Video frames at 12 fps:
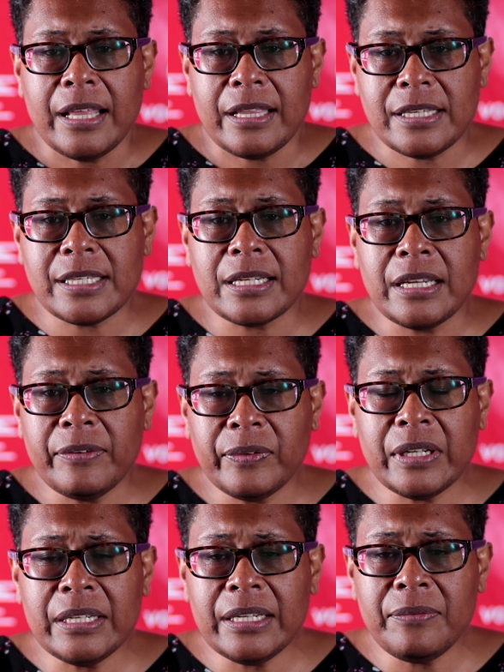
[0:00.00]
This
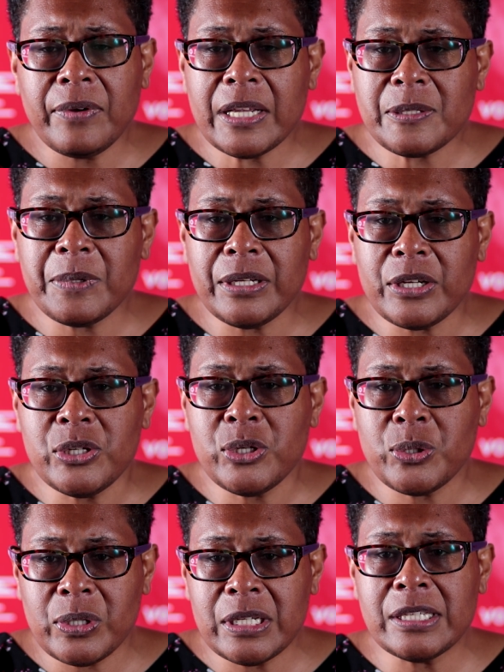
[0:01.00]
significant investment
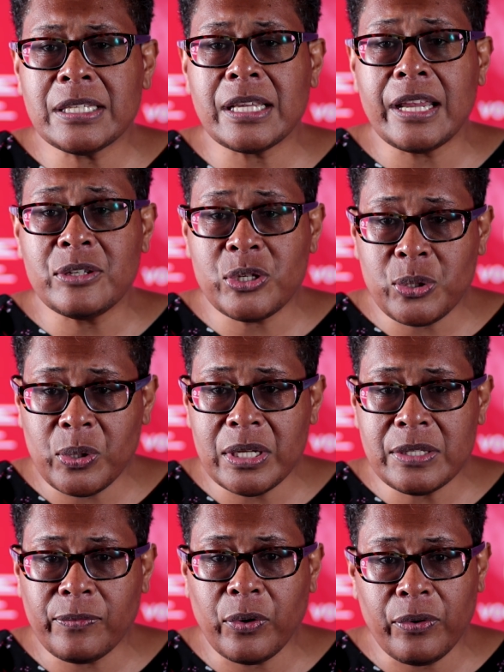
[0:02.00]
assures,
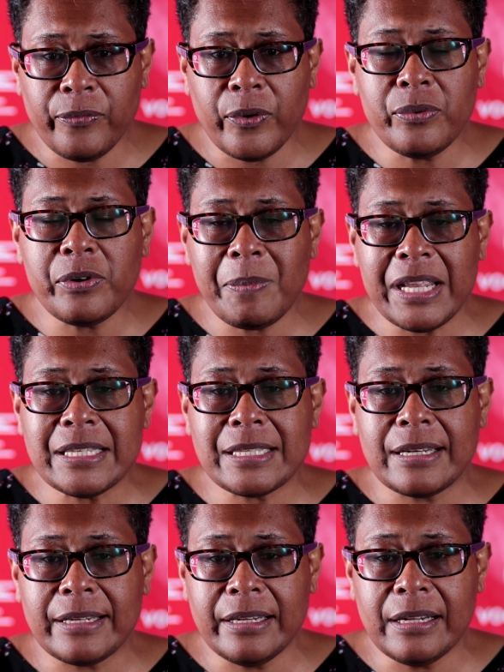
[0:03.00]
ensures Vodafone remains
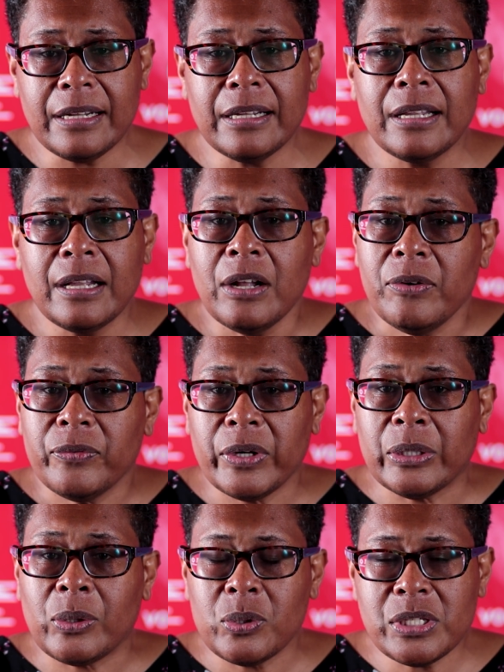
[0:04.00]
the leader for
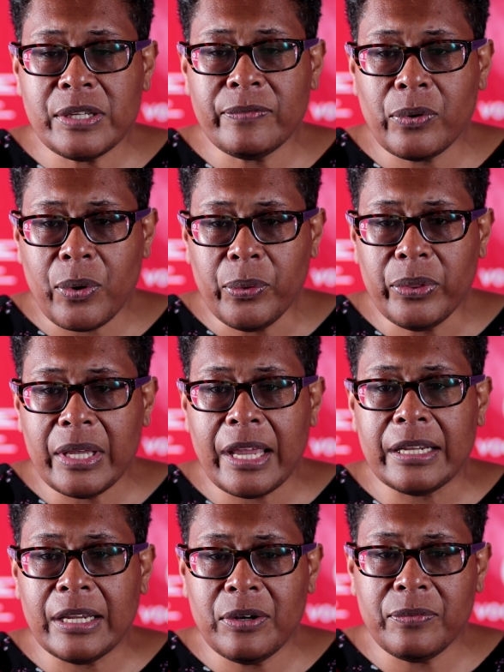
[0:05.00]
inclusive growth
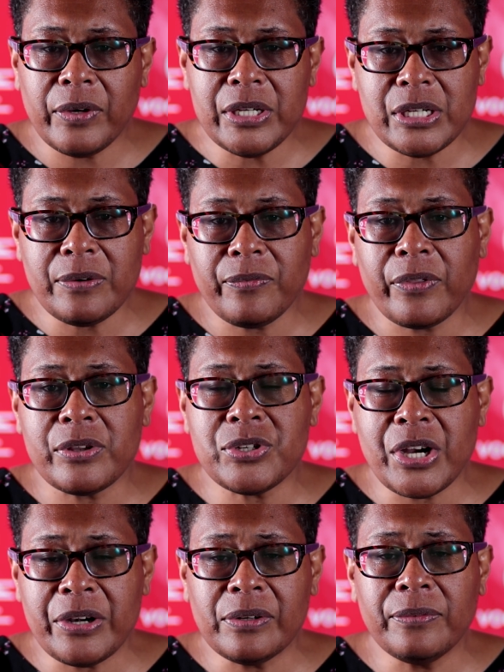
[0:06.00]
and innovation for the
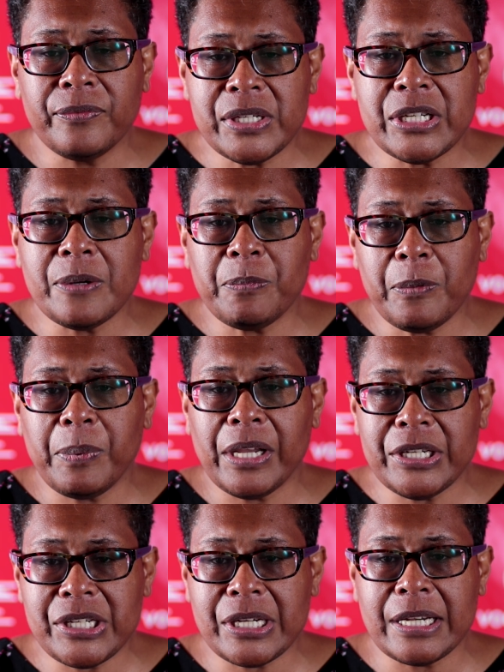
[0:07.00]
general Fijian
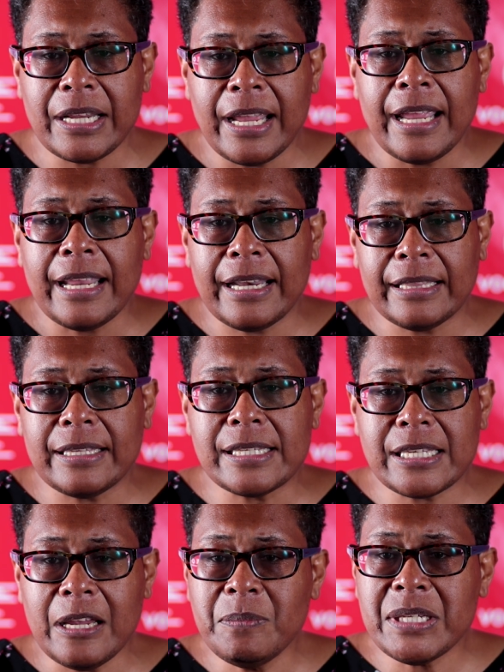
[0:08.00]
population and at the
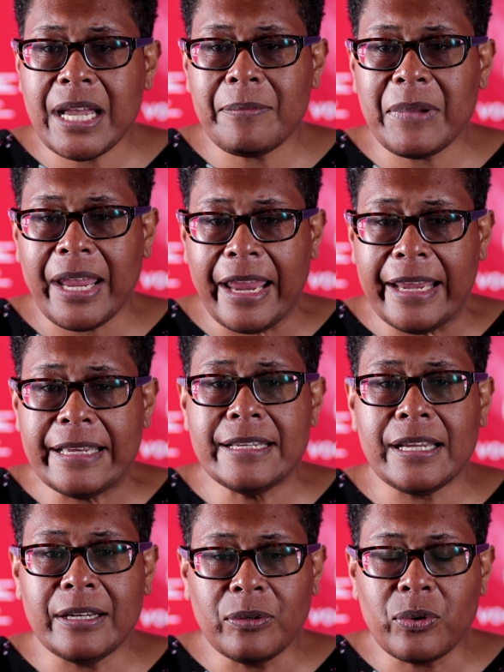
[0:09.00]
same time
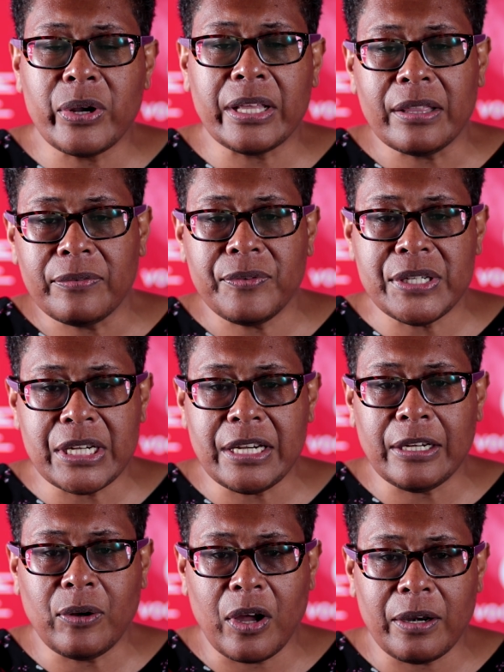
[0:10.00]
aid in growing the
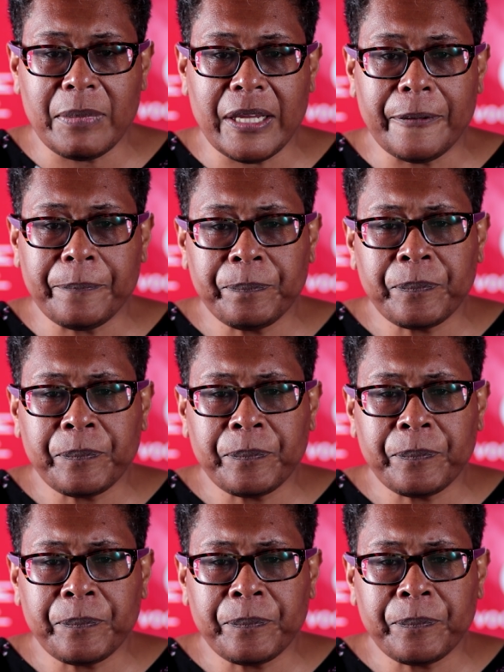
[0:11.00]
Fijian economy.